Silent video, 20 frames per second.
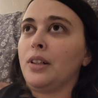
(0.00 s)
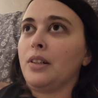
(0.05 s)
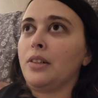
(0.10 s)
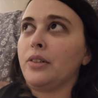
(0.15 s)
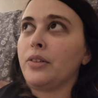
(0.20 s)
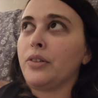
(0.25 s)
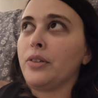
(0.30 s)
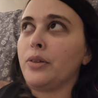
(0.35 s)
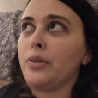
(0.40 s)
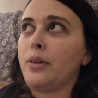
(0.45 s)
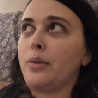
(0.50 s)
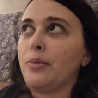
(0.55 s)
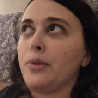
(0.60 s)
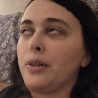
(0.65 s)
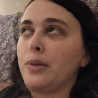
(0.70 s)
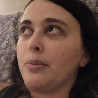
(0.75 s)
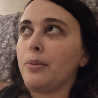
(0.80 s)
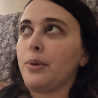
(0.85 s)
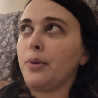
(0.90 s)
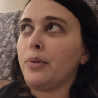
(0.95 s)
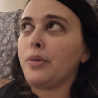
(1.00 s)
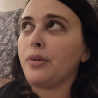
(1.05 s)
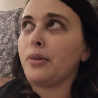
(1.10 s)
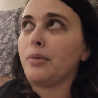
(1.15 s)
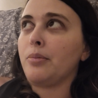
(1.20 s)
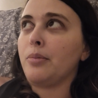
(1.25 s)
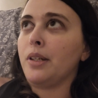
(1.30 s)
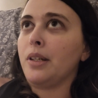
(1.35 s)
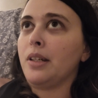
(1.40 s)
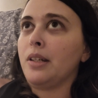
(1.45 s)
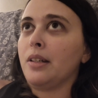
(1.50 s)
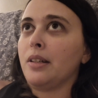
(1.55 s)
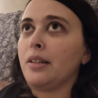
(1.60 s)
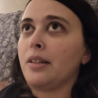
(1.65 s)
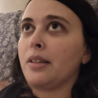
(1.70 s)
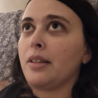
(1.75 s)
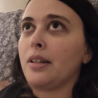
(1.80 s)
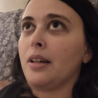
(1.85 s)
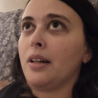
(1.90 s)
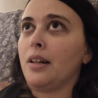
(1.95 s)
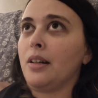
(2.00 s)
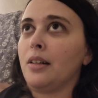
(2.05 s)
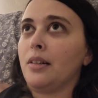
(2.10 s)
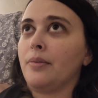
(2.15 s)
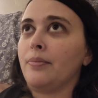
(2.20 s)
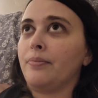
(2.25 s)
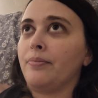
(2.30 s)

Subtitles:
I just know where I'm supposed to be, and it's not.